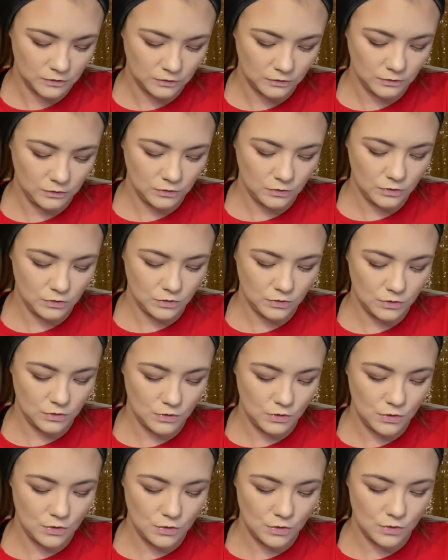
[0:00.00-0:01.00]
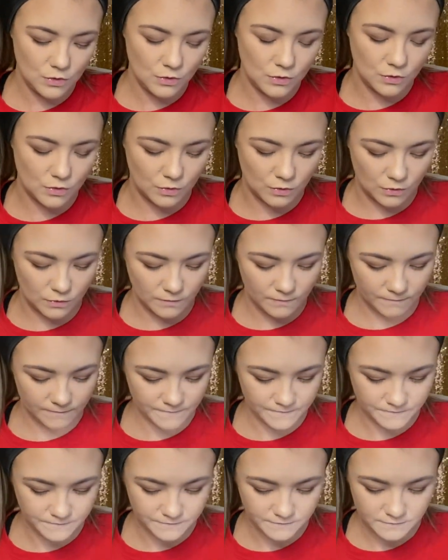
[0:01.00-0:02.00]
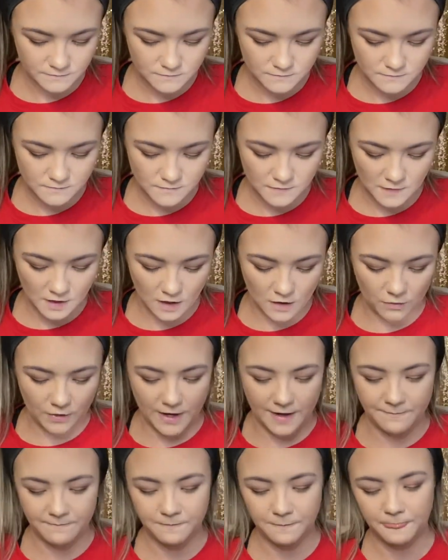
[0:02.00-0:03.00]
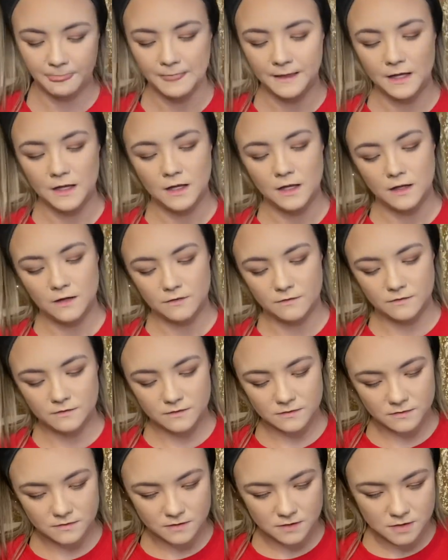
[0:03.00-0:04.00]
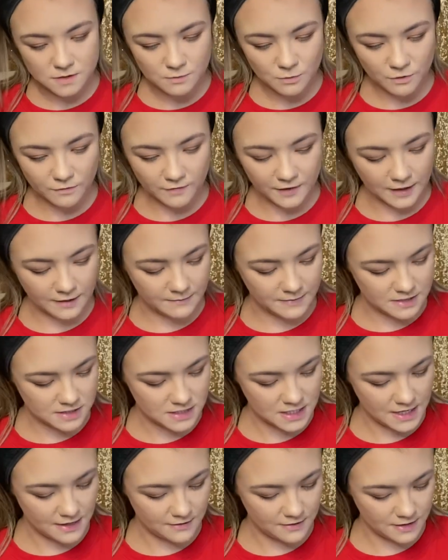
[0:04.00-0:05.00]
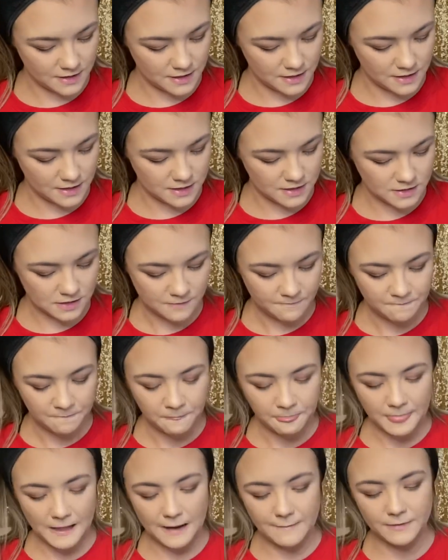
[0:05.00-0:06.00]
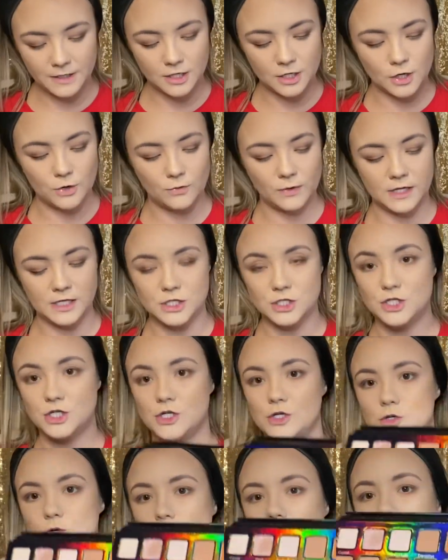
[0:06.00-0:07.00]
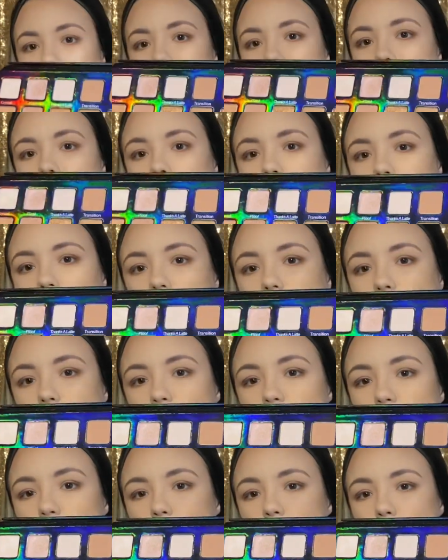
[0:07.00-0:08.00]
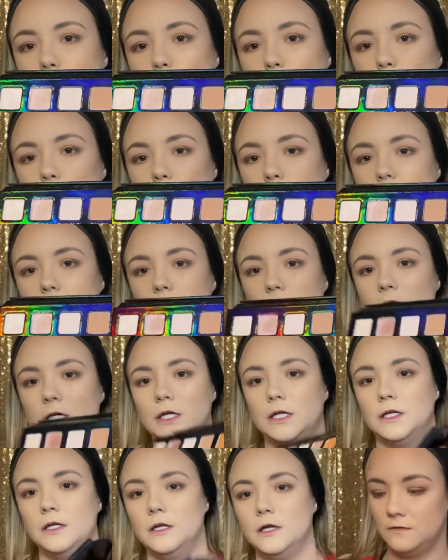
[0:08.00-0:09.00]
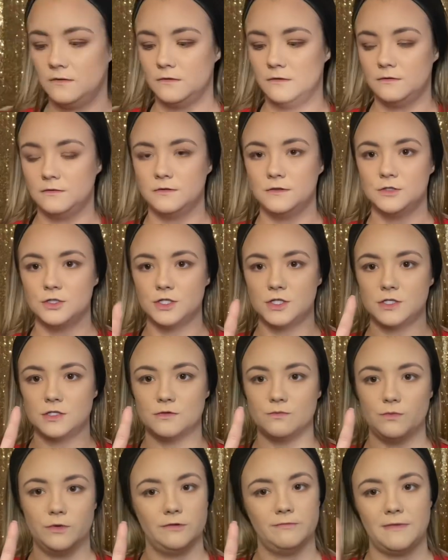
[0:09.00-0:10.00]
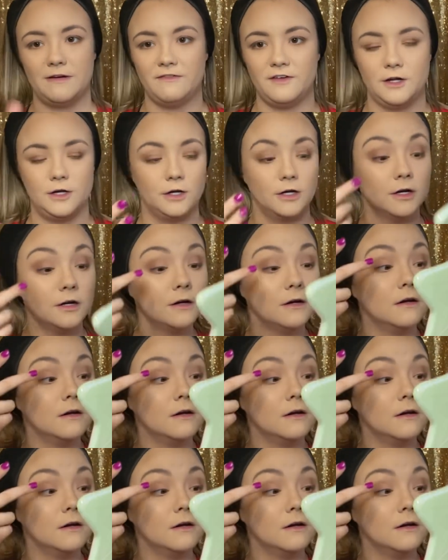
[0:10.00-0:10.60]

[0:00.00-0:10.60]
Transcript: Ooh. Okay, it's more of like a metallic, I guess. I'm gonna go into How You Doing, just with my finger